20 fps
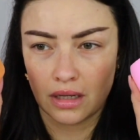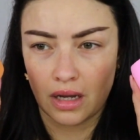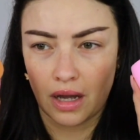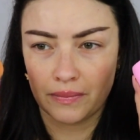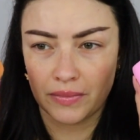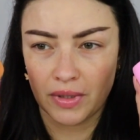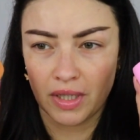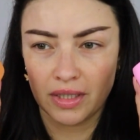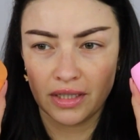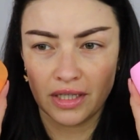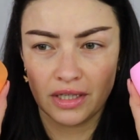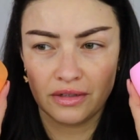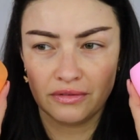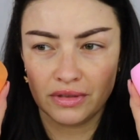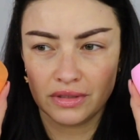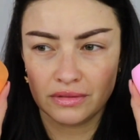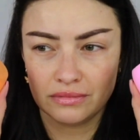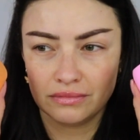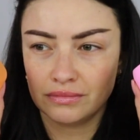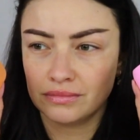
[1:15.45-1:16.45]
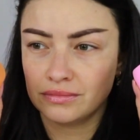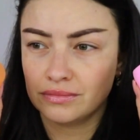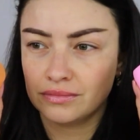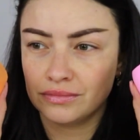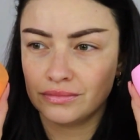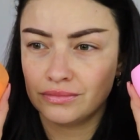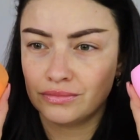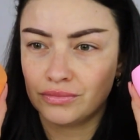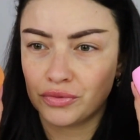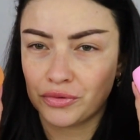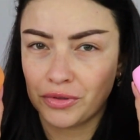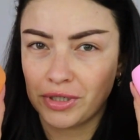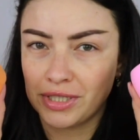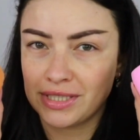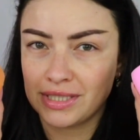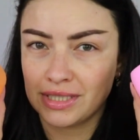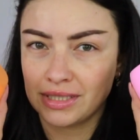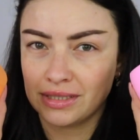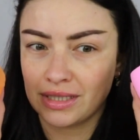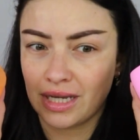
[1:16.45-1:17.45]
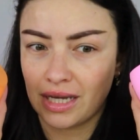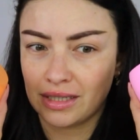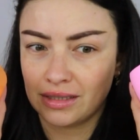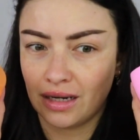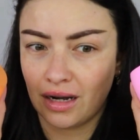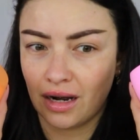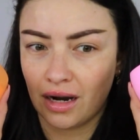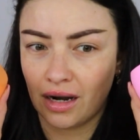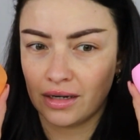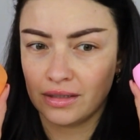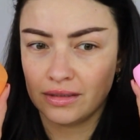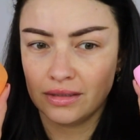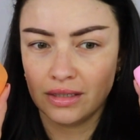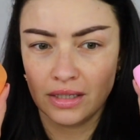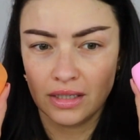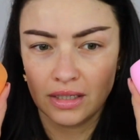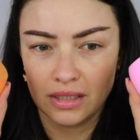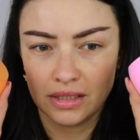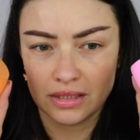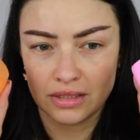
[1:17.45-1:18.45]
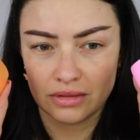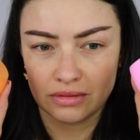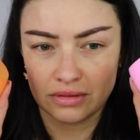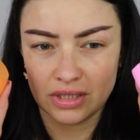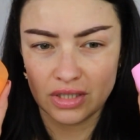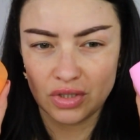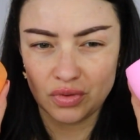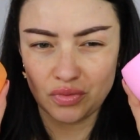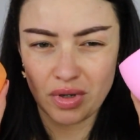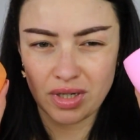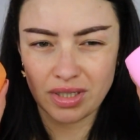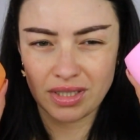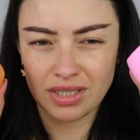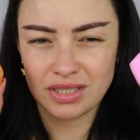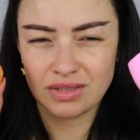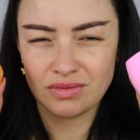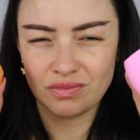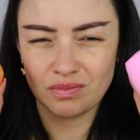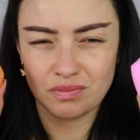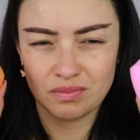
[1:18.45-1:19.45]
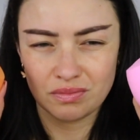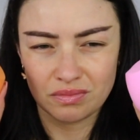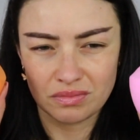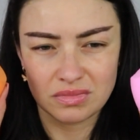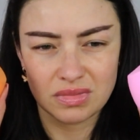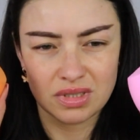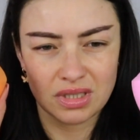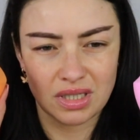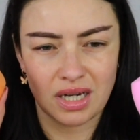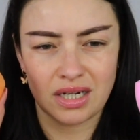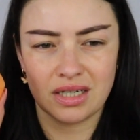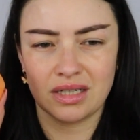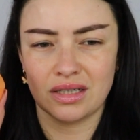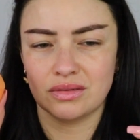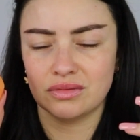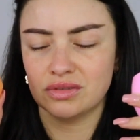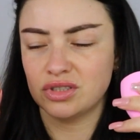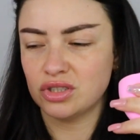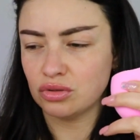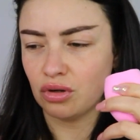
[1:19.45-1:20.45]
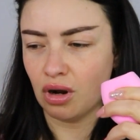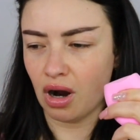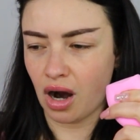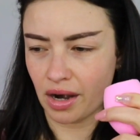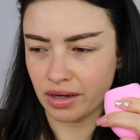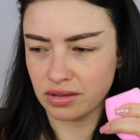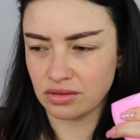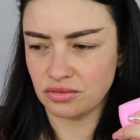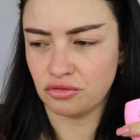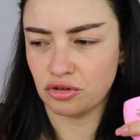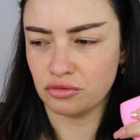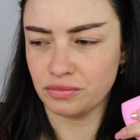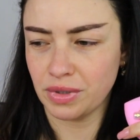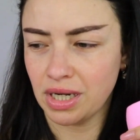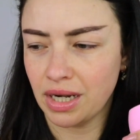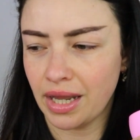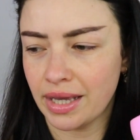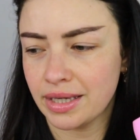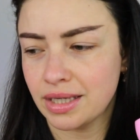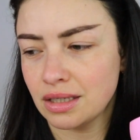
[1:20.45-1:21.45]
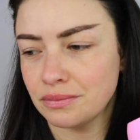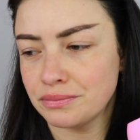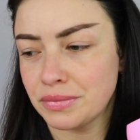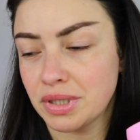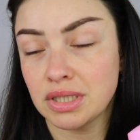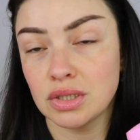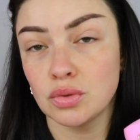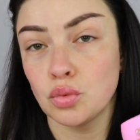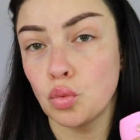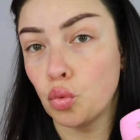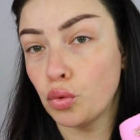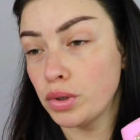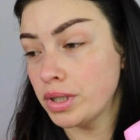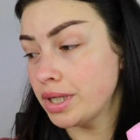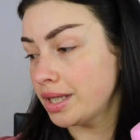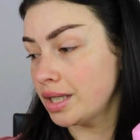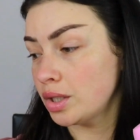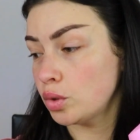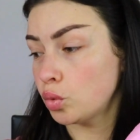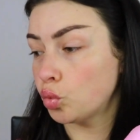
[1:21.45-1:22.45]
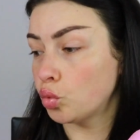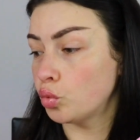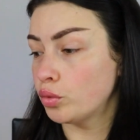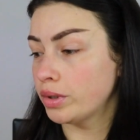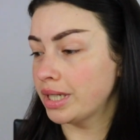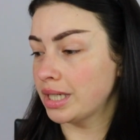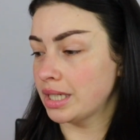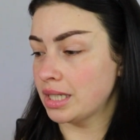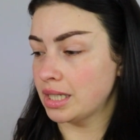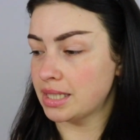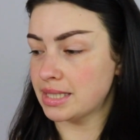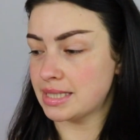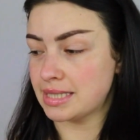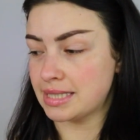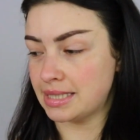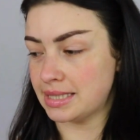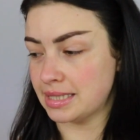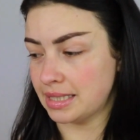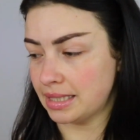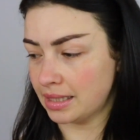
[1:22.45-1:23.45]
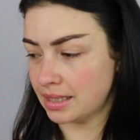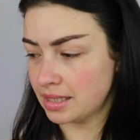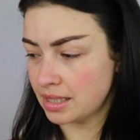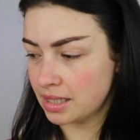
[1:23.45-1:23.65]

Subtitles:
I'm not even pressing that hard. So this one is, I don't know, too hard for my liking, but we will see.